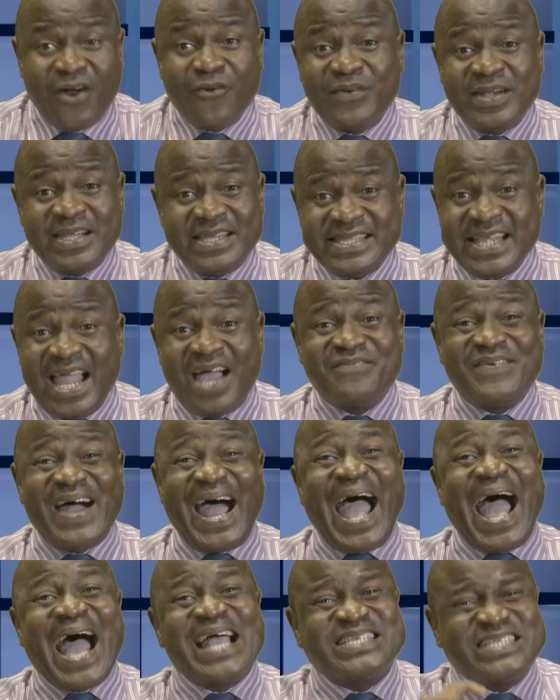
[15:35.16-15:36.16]
will never
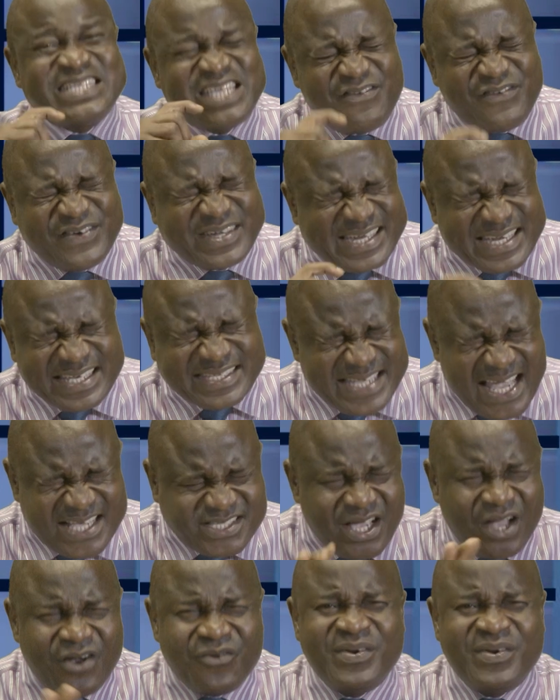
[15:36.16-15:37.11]
achieve greatness,